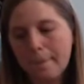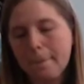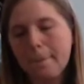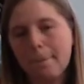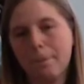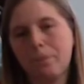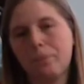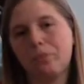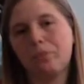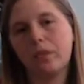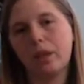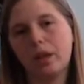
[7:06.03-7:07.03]

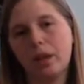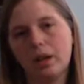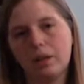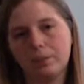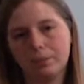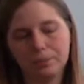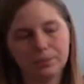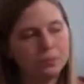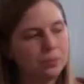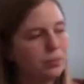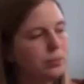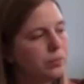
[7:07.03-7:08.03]

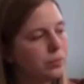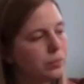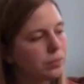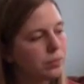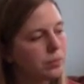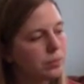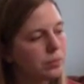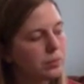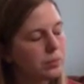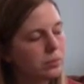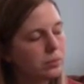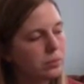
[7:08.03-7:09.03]

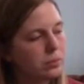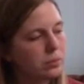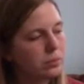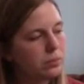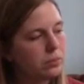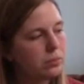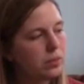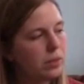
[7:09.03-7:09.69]
(silent)